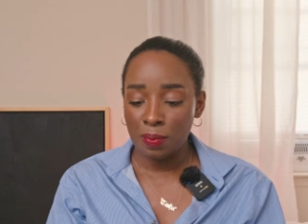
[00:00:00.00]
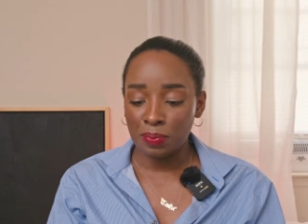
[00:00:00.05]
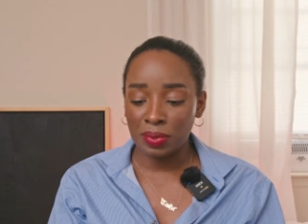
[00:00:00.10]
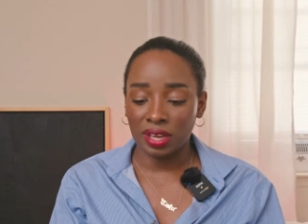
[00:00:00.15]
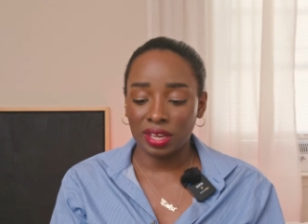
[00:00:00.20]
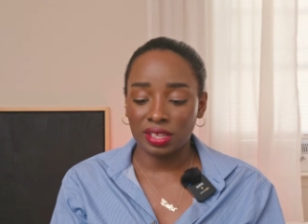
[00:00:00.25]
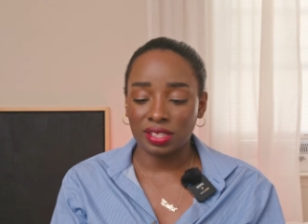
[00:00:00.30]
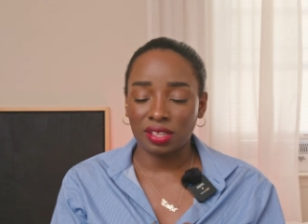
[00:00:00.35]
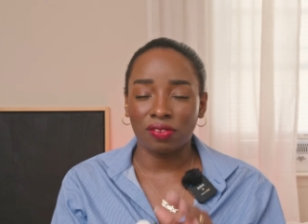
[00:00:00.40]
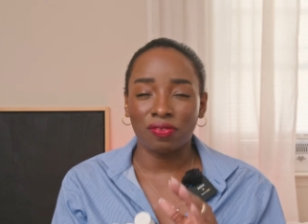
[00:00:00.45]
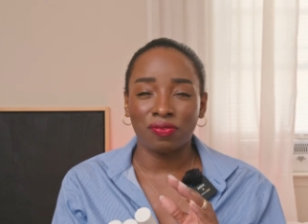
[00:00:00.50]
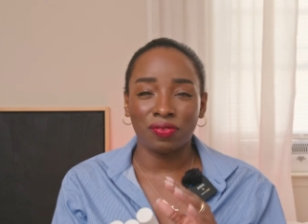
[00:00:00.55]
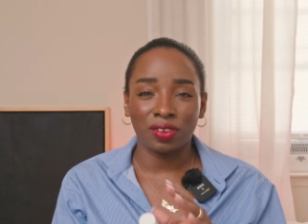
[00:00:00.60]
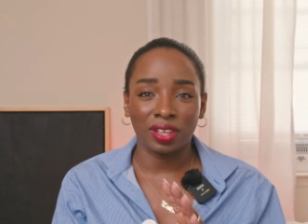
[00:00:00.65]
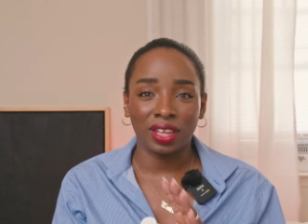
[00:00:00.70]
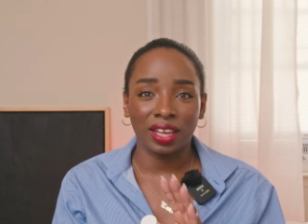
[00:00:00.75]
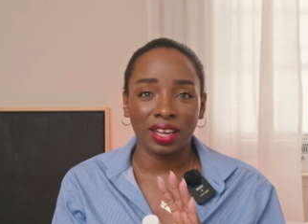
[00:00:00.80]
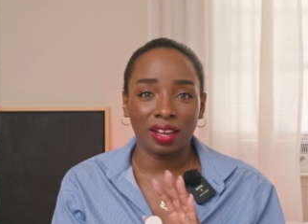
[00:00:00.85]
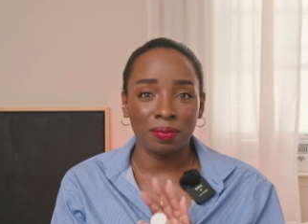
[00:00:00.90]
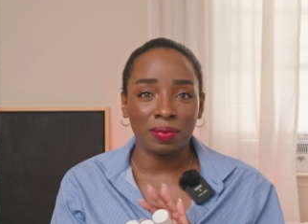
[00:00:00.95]
because I feel
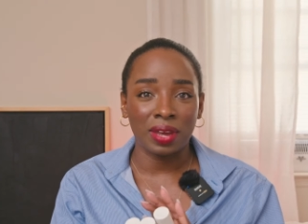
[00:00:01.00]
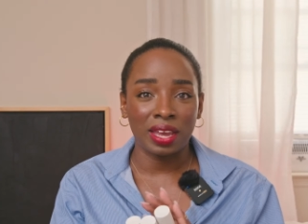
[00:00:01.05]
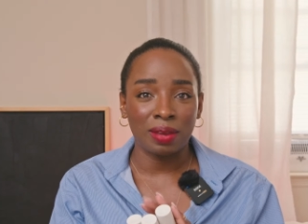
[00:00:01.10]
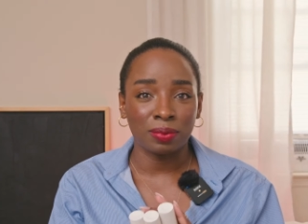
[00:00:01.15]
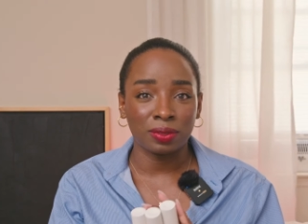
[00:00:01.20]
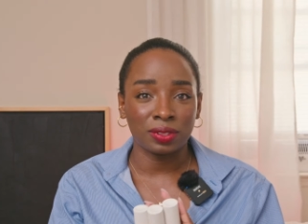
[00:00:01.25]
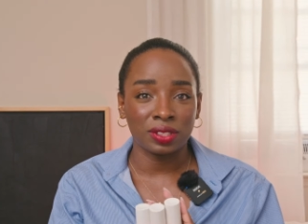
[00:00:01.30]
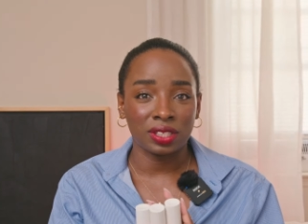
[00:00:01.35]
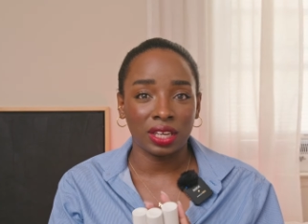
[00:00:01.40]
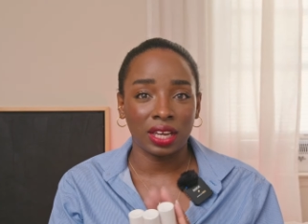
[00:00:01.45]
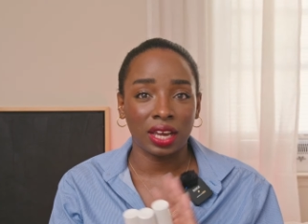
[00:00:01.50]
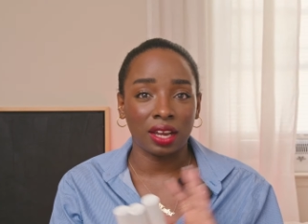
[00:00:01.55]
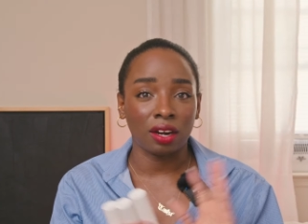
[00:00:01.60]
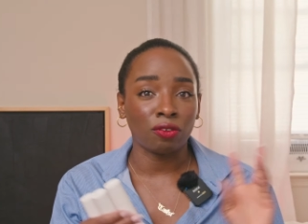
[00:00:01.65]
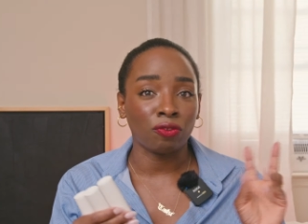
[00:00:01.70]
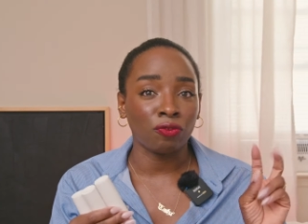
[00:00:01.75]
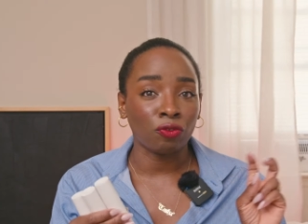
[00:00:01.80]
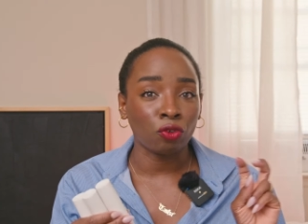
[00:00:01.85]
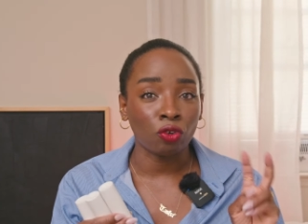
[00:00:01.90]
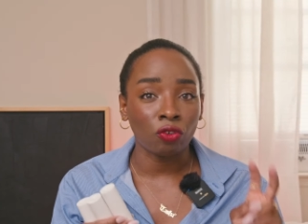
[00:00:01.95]
like I'm able to get
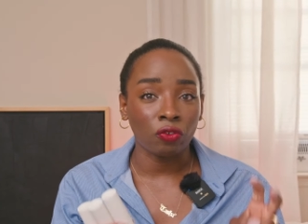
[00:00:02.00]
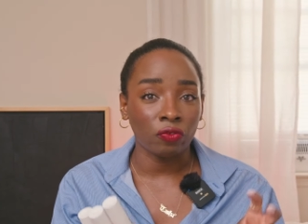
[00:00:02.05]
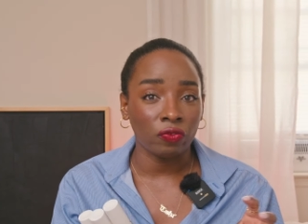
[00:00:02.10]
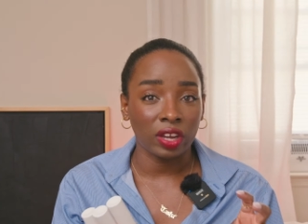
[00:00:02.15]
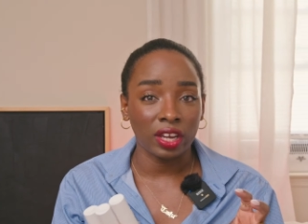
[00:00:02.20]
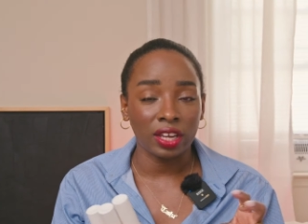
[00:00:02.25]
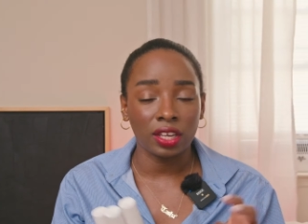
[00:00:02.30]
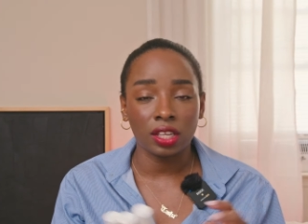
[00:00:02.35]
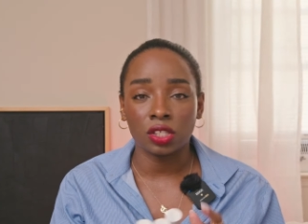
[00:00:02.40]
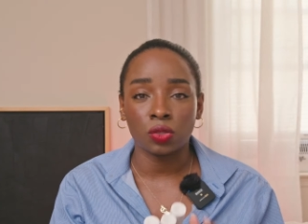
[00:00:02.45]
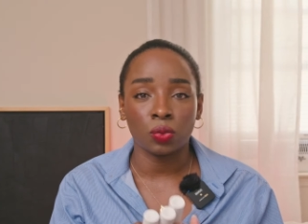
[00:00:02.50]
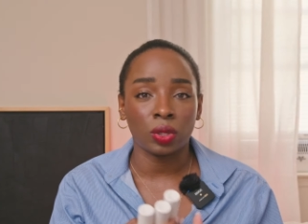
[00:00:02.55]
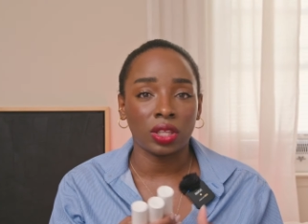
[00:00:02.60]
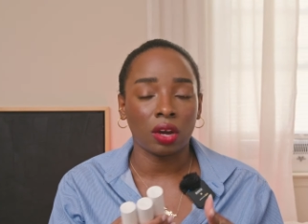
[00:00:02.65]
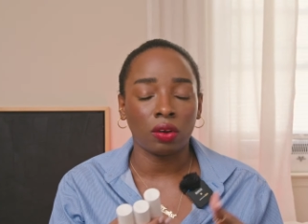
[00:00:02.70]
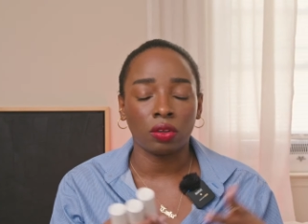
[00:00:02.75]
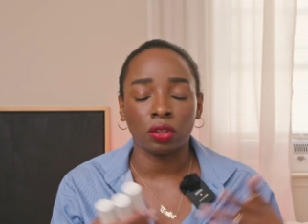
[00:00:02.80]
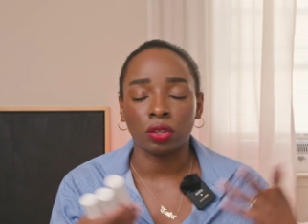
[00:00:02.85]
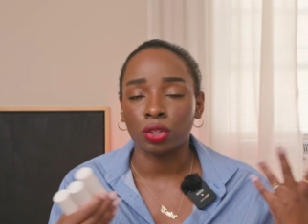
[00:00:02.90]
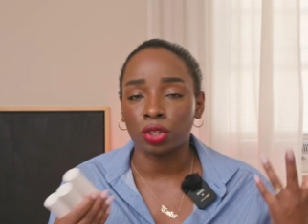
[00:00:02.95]
a full face
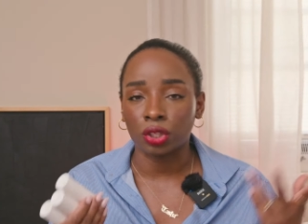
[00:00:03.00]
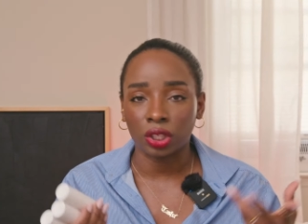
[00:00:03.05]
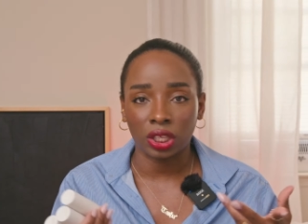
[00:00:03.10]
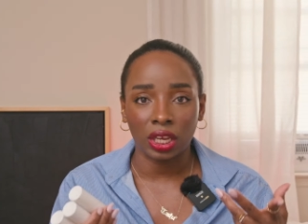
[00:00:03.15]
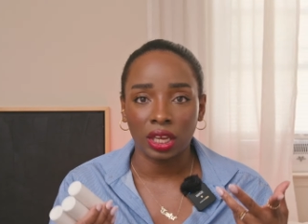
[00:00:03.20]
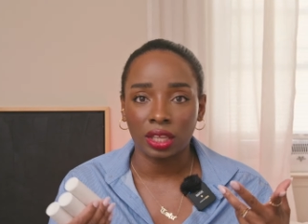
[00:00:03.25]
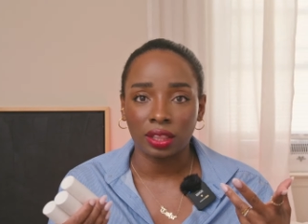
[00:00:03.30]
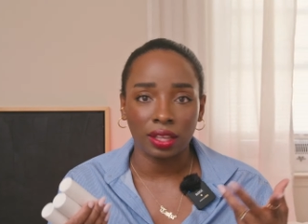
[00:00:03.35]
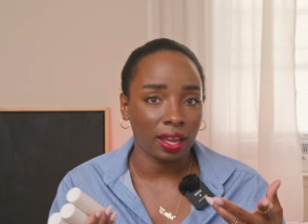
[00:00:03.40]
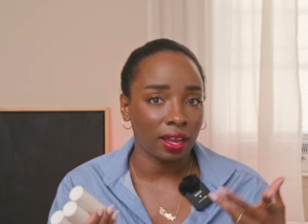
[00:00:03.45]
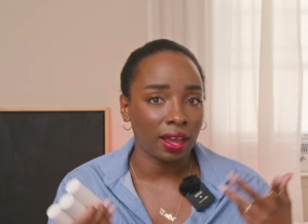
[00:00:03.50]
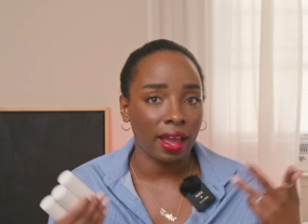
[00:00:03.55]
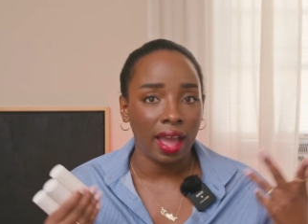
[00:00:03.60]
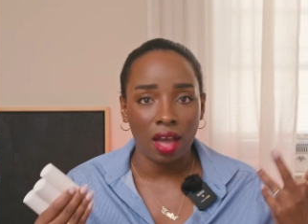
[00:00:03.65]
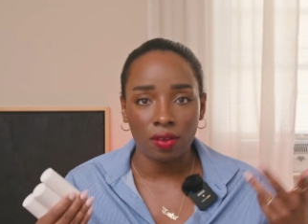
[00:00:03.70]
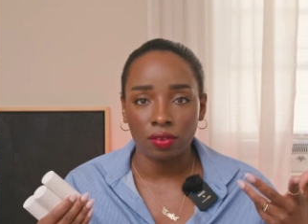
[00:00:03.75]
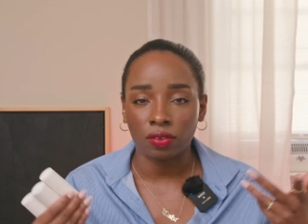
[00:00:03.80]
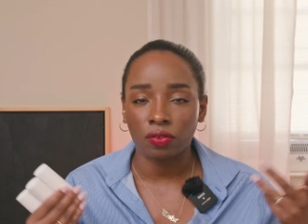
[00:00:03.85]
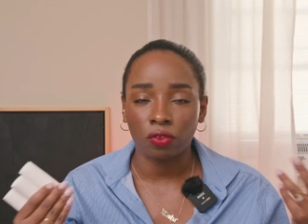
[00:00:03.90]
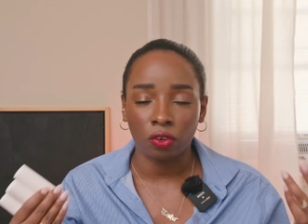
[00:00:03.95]
without looking like I
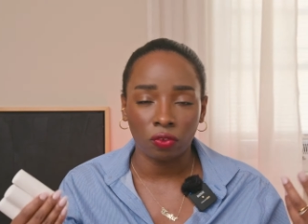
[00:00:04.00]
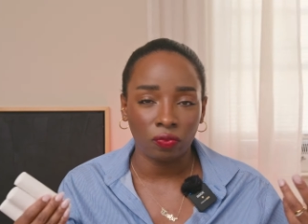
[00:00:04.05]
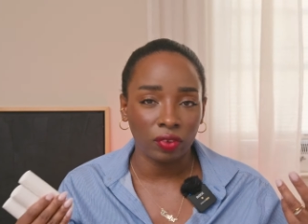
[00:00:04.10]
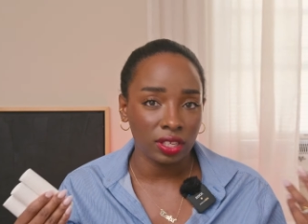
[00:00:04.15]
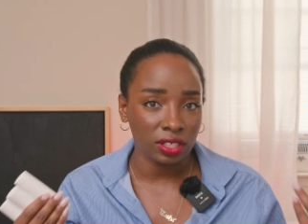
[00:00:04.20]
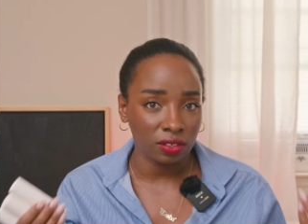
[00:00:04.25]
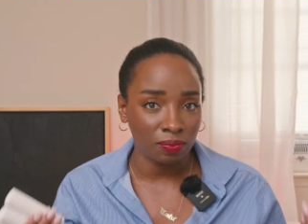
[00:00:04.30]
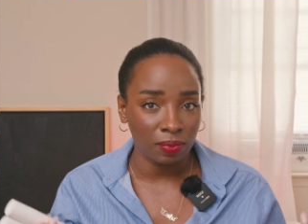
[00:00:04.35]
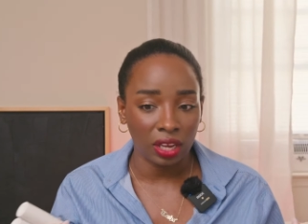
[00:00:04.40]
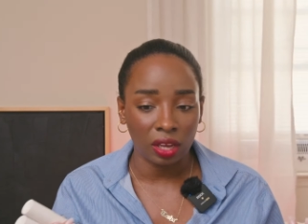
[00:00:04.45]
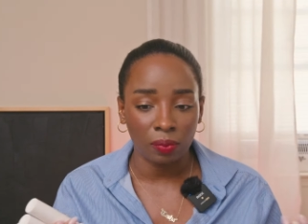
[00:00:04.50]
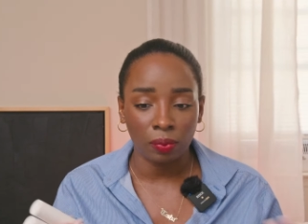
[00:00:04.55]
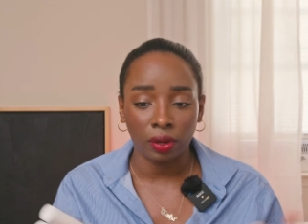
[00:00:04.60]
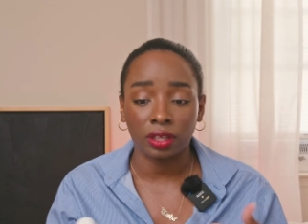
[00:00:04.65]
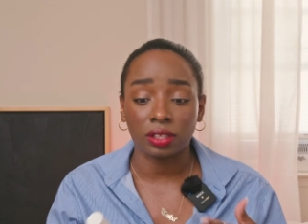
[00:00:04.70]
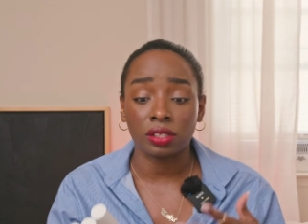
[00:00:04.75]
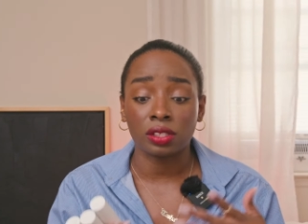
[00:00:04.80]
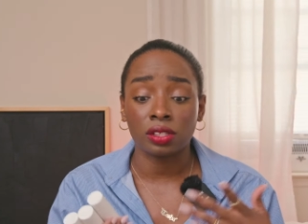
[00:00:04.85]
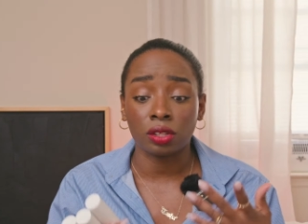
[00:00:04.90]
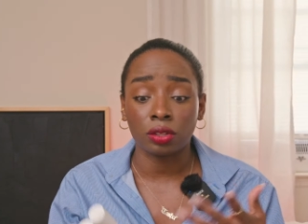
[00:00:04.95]
have a full face of makeup on.
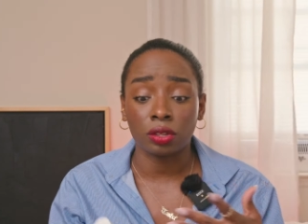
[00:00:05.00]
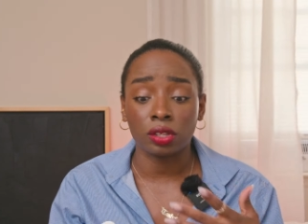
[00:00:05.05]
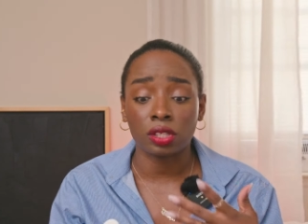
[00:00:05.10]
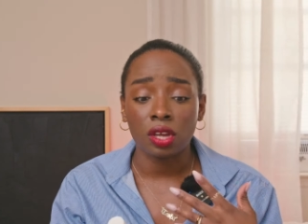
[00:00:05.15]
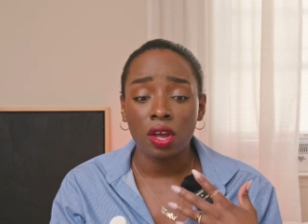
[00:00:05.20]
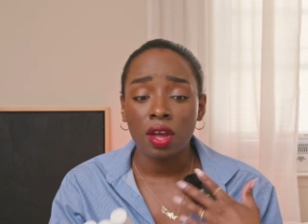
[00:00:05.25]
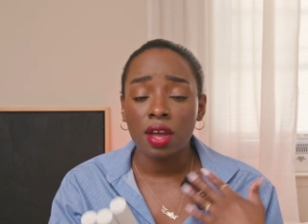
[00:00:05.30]
It still looks